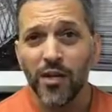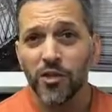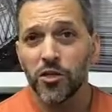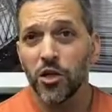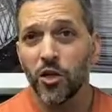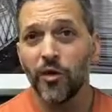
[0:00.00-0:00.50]

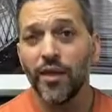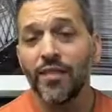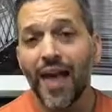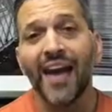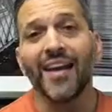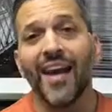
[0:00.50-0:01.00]
So in
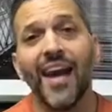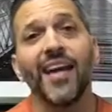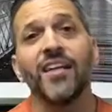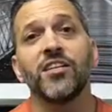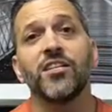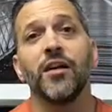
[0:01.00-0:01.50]
that
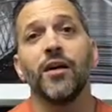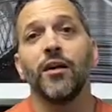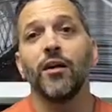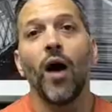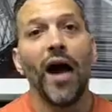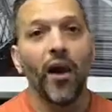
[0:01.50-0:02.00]
case,
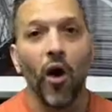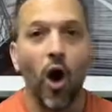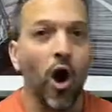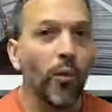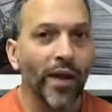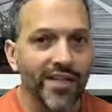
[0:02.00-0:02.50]
I
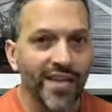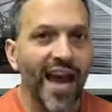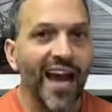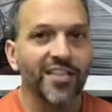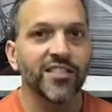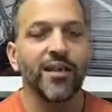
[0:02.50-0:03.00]
always
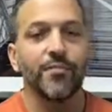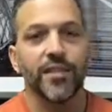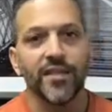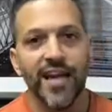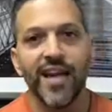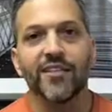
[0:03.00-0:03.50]
ask them
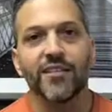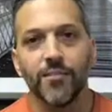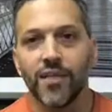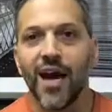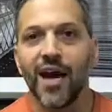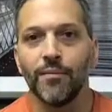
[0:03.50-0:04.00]
to take some
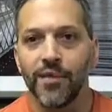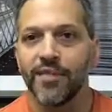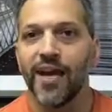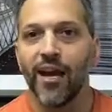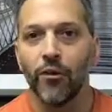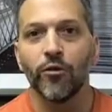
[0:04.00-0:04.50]
time to
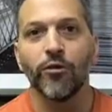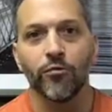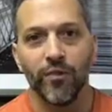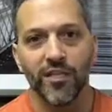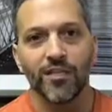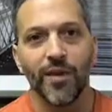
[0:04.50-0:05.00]
tailor their
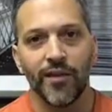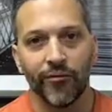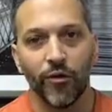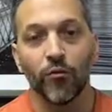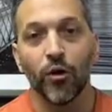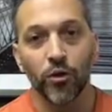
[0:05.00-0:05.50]
resume
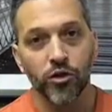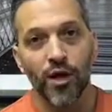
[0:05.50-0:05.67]
for a role.